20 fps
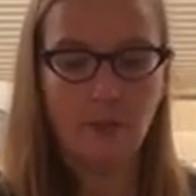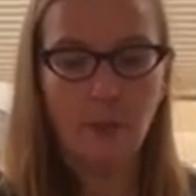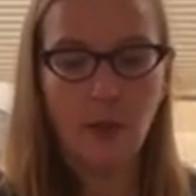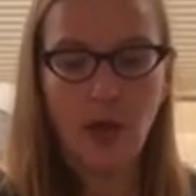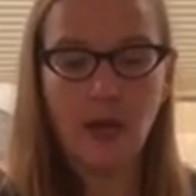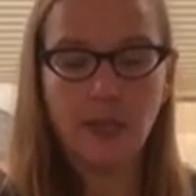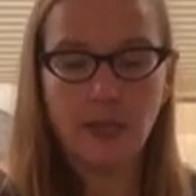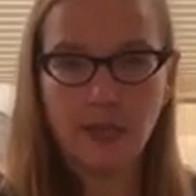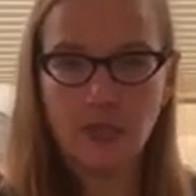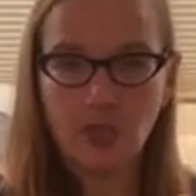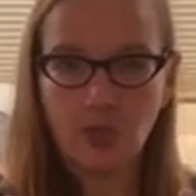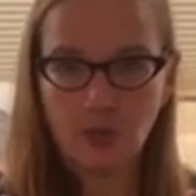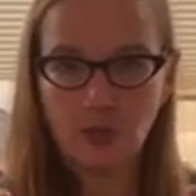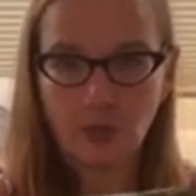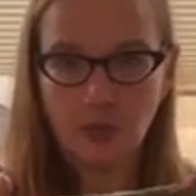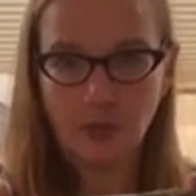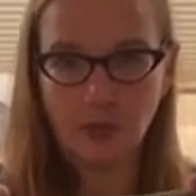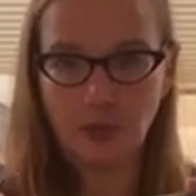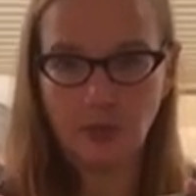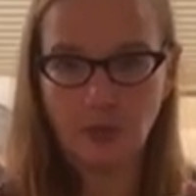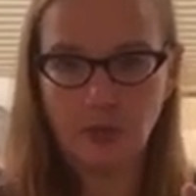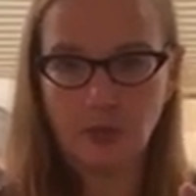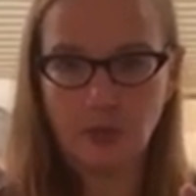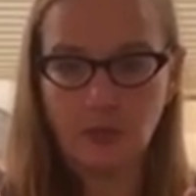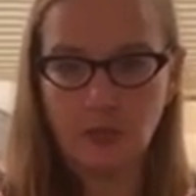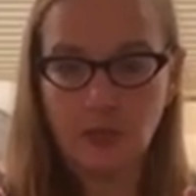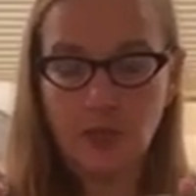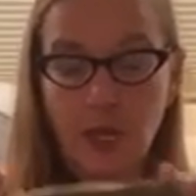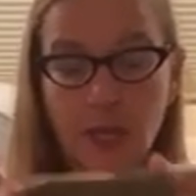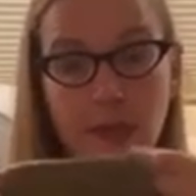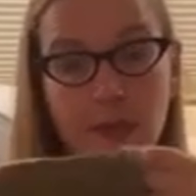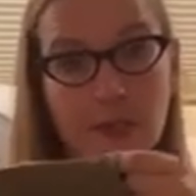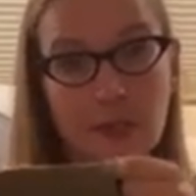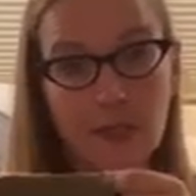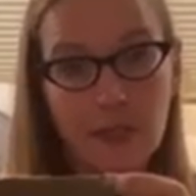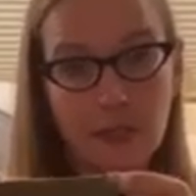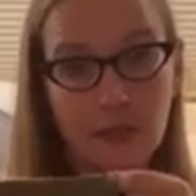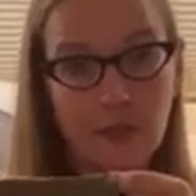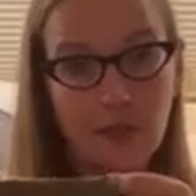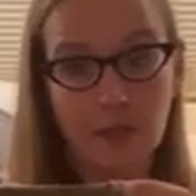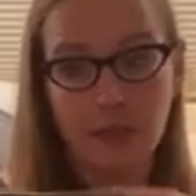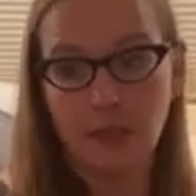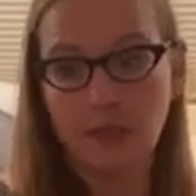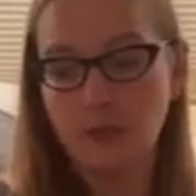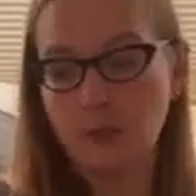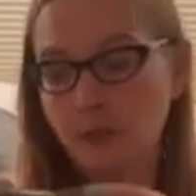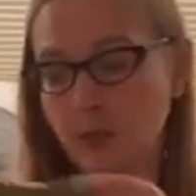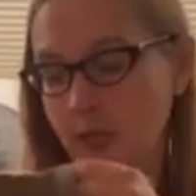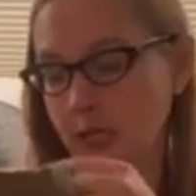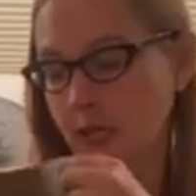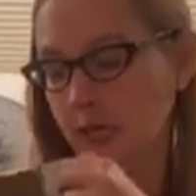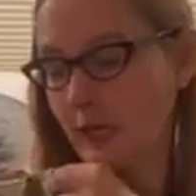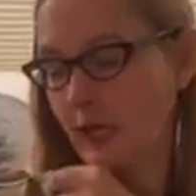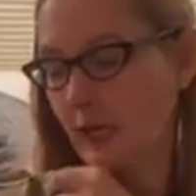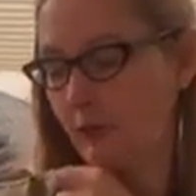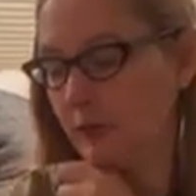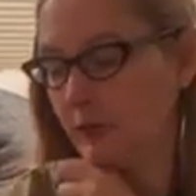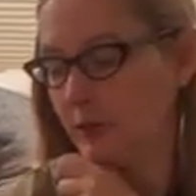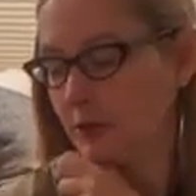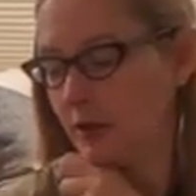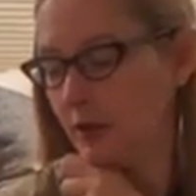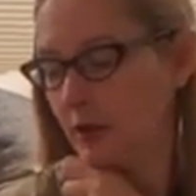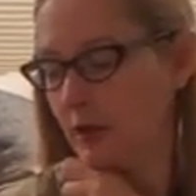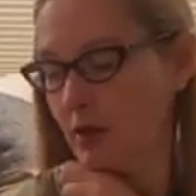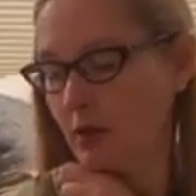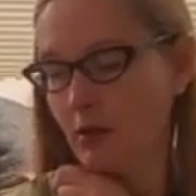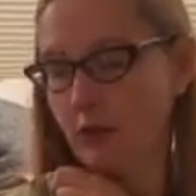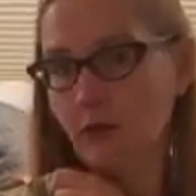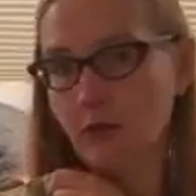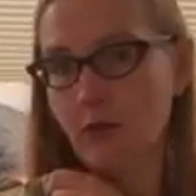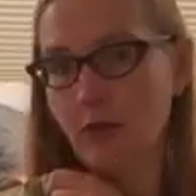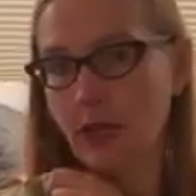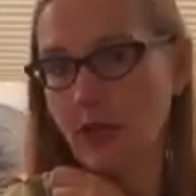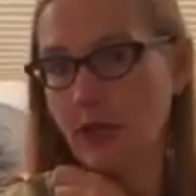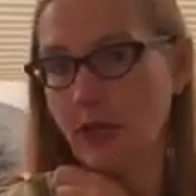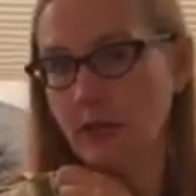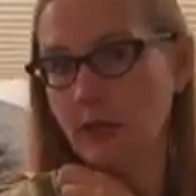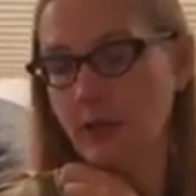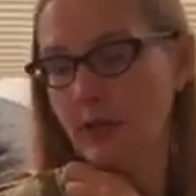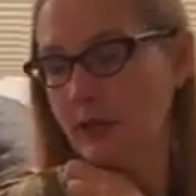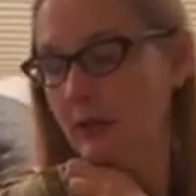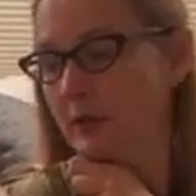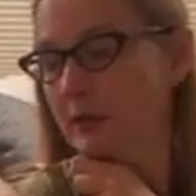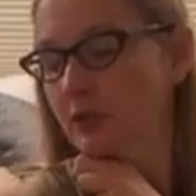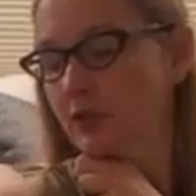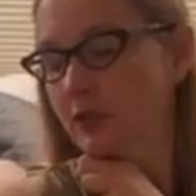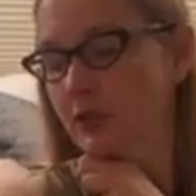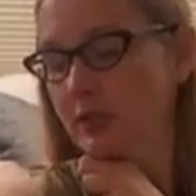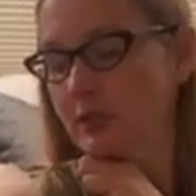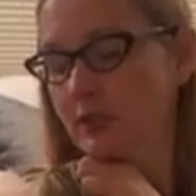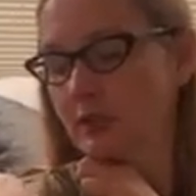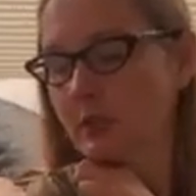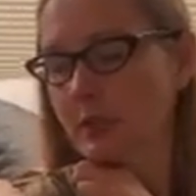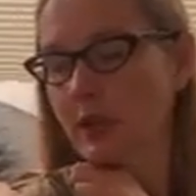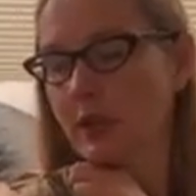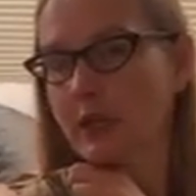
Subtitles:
Modest shoulders. Yeah, it's sleeveless, but it covers all the way just to